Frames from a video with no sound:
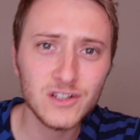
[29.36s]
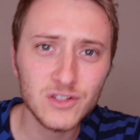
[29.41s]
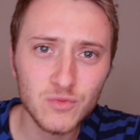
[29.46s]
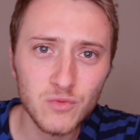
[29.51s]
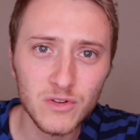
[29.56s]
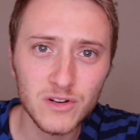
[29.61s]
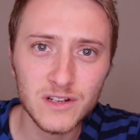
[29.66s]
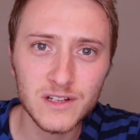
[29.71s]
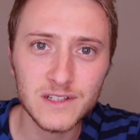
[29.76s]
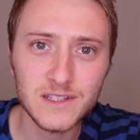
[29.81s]
just
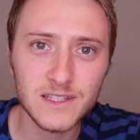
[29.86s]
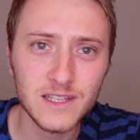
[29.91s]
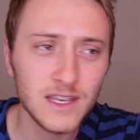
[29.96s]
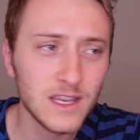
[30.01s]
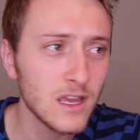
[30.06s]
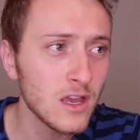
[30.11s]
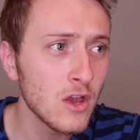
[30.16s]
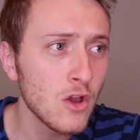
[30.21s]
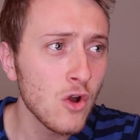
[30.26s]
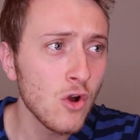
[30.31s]
wanted to
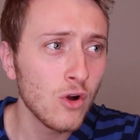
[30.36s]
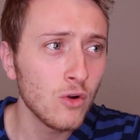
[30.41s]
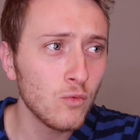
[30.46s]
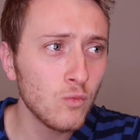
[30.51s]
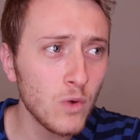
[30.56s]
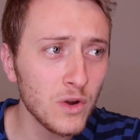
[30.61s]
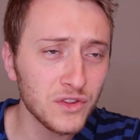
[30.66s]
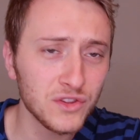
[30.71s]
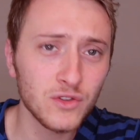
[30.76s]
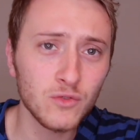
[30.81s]
see
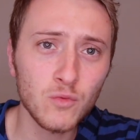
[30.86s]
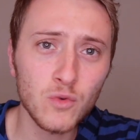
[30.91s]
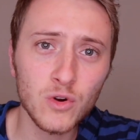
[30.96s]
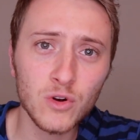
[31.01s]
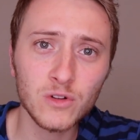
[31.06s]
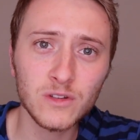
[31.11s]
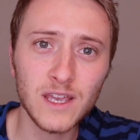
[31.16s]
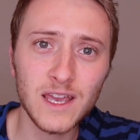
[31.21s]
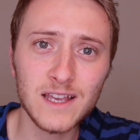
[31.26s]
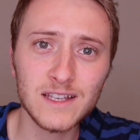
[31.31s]
what the
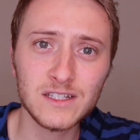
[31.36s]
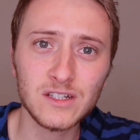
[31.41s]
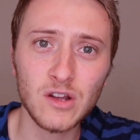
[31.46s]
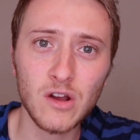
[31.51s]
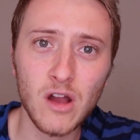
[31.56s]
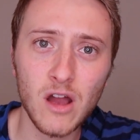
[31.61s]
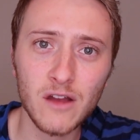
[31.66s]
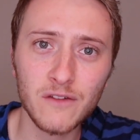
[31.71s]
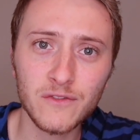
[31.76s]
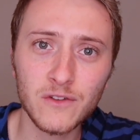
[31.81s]
world has to
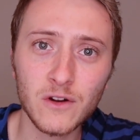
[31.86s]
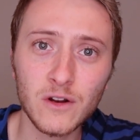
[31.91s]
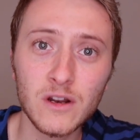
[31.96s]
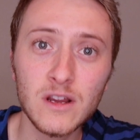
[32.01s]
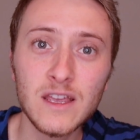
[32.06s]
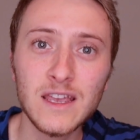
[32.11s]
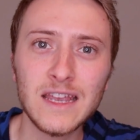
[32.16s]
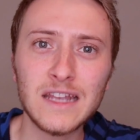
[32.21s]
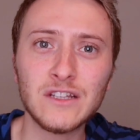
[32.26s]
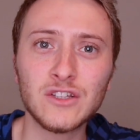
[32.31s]
offer
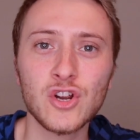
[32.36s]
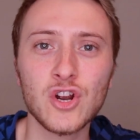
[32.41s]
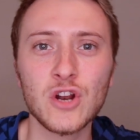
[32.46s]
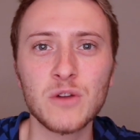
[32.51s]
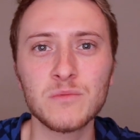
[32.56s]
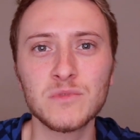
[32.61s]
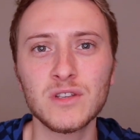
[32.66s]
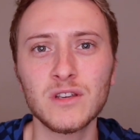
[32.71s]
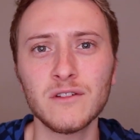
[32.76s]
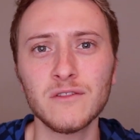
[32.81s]
in
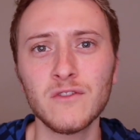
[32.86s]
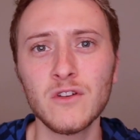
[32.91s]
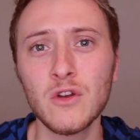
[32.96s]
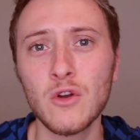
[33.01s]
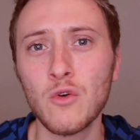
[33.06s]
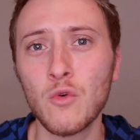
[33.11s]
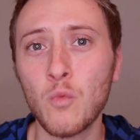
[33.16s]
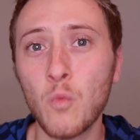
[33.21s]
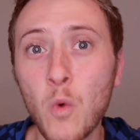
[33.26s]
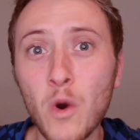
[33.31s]
terms of
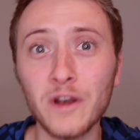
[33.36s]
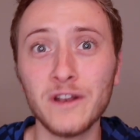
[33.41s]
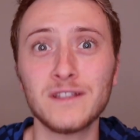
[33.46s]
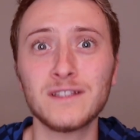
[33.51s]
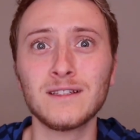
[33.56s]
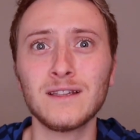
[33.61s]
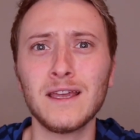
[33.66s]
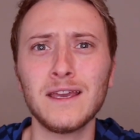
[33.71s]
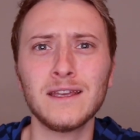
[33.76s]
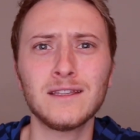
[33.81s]
what
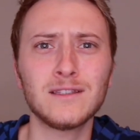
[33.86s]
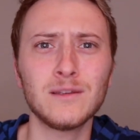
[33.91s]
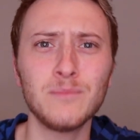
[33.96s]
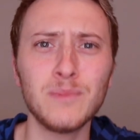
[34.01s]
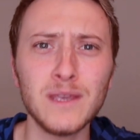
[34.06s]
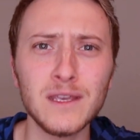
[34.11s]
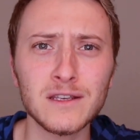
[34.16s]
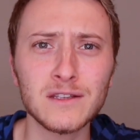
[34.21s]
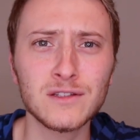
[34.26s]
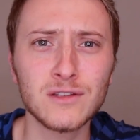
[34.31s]
it's like to
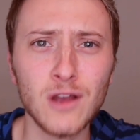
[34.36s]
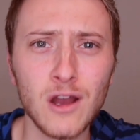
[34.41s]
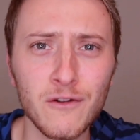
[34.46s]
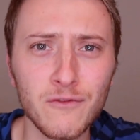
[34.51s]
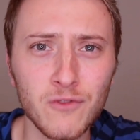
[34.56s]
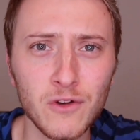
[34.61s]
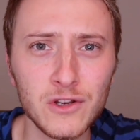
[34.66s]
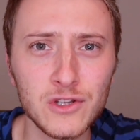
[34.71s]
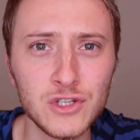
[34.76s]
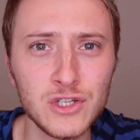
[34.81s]
be a
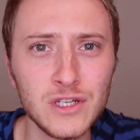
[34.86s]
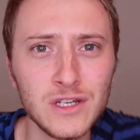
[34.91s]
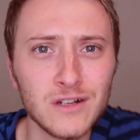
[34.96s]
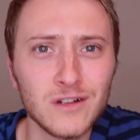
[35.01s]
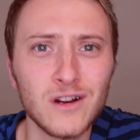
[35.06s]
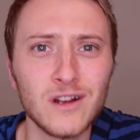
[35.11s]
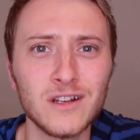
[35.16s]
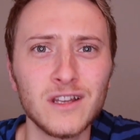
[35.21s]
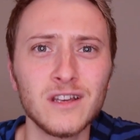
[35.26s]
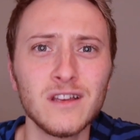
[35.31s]
software
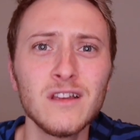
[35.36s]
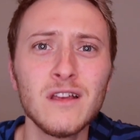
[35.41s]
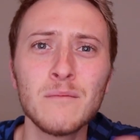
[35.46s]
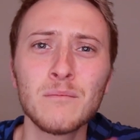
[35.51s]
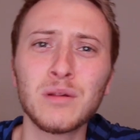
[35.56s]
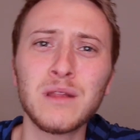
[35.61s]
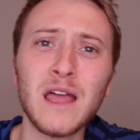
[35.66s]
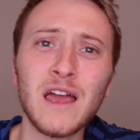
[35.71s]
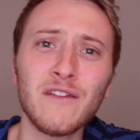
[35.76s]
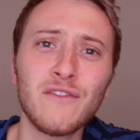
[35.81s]
engineer on a
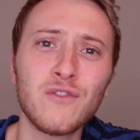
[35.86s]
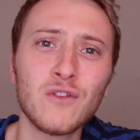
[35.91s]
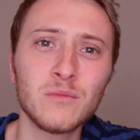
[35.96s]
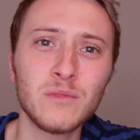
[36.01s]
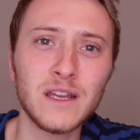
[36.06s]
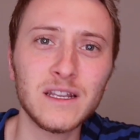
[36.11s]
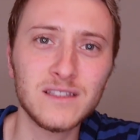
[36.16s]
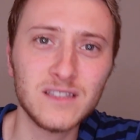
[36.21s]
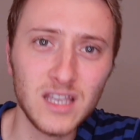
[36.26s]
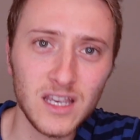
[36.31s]
platform
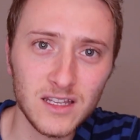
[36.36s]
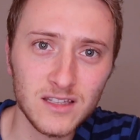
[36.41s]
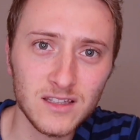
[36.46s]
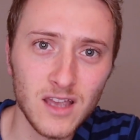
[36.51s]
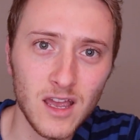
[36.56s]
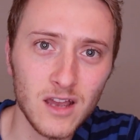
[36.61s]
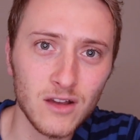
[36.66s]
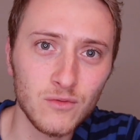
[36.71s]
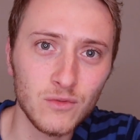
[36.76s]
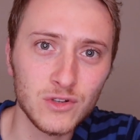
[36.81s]
like
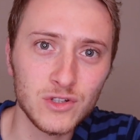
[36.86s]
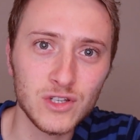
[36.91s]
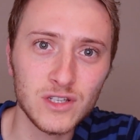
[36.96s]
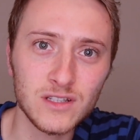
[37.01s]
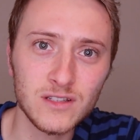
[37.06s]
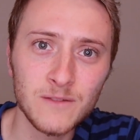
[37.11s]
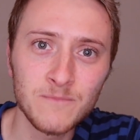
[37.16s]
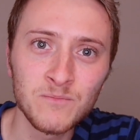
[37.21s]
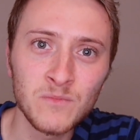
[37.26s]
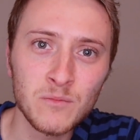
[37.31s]
TikTok, which
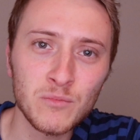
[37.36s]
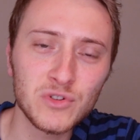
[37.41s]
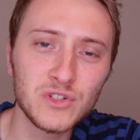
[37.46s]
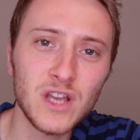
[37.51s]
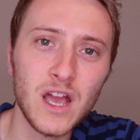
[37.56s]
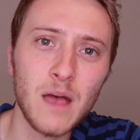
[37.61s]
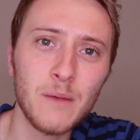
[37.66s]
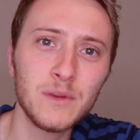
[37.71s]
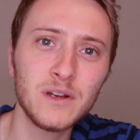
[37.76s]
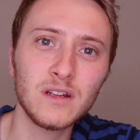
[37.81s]
is
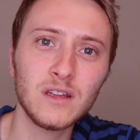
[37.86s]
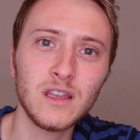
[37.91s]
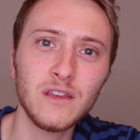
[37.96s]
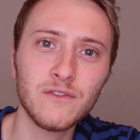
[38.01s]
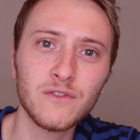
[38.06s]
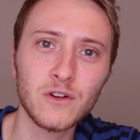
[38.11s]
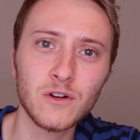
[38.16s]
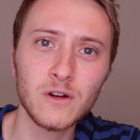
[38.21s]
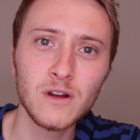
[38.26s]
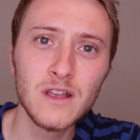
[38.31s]
predominantly
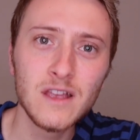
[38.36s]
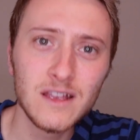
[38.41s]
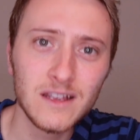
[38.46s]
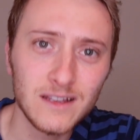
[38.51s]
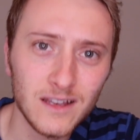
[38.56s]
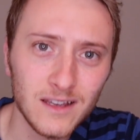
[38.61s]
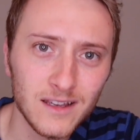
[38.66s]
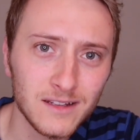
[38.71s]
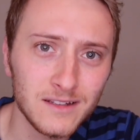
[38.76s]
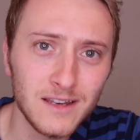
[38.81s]
for
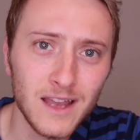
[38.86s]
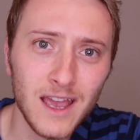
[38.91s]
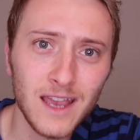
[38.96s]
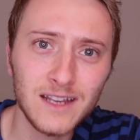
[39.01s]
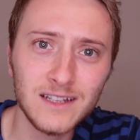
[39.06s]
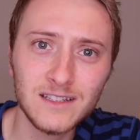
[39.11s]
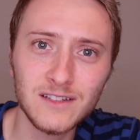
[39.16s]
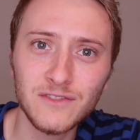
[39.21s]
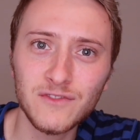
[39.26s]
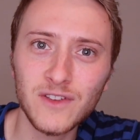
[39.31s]

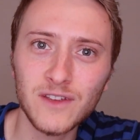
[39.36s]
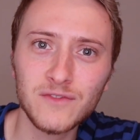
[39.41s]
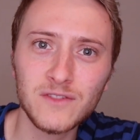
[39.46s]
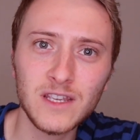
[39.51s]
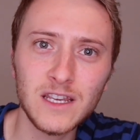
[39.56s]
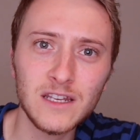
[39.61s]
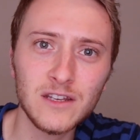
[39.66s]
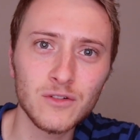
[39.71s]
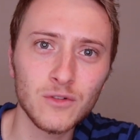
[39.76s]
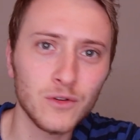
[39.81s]
9 to
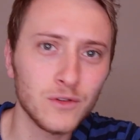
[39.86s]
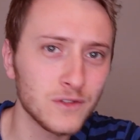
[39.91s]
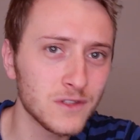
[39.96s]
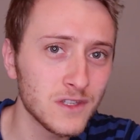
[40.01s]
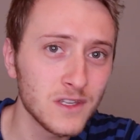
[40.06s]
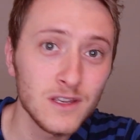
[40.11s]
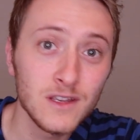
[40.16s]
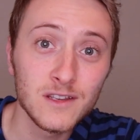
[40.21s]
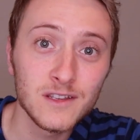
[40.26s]
15 year olds.